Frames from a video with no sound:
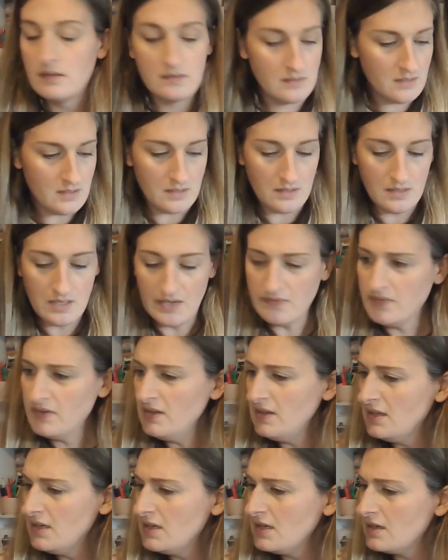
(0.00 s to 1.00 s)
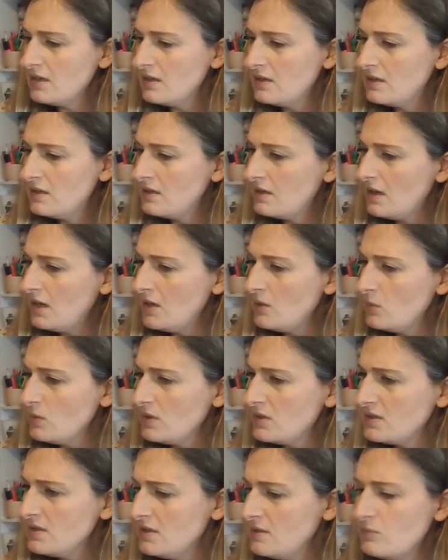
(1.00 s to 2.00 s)
I feel like I
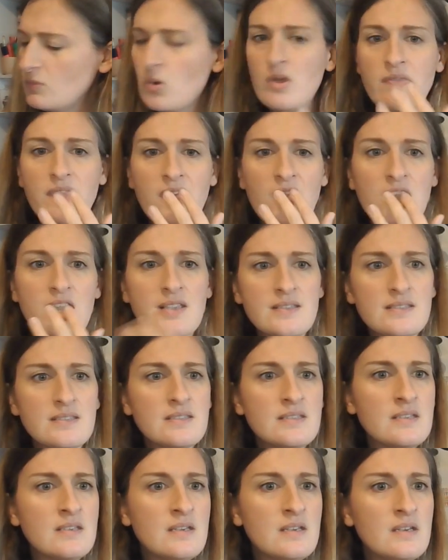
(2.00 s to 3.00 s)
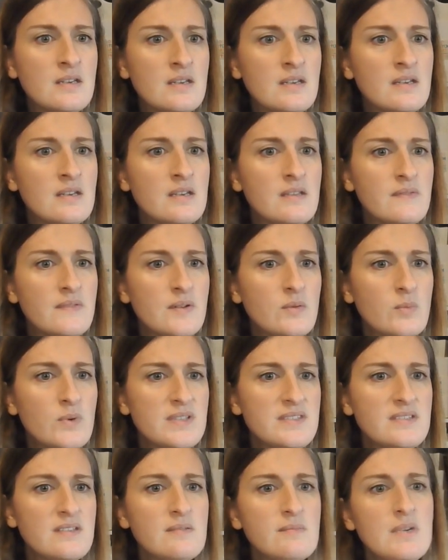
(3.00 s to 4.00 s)
worked on more things than
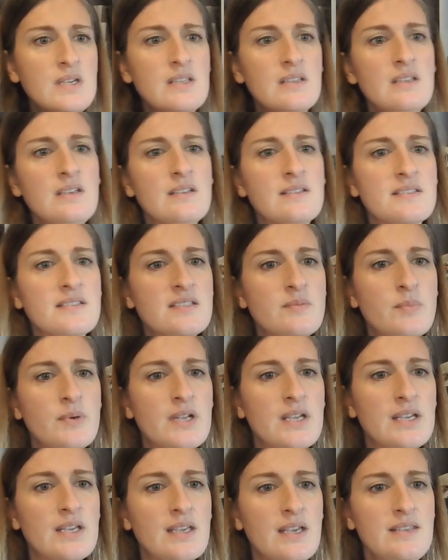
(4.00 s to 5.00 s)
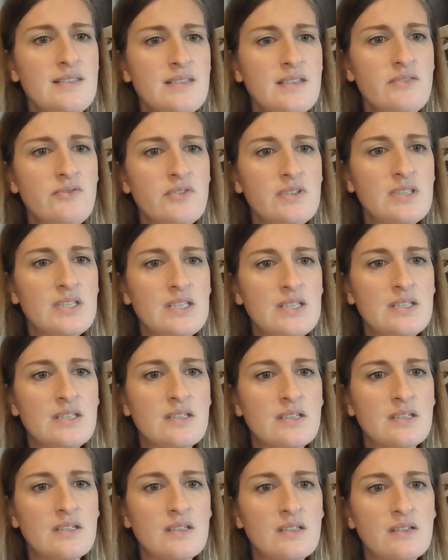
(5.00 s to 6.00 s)
what's on my list, but I guess I really
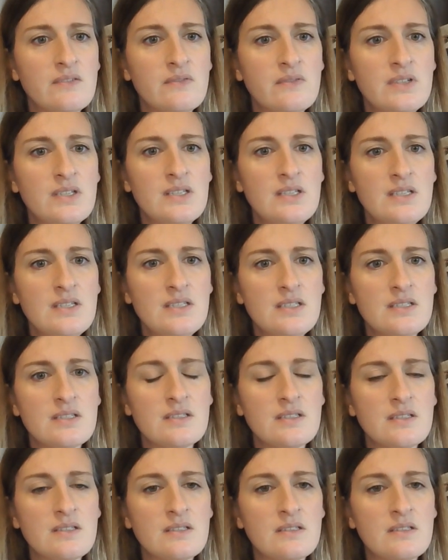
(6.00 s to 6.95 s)
didn't.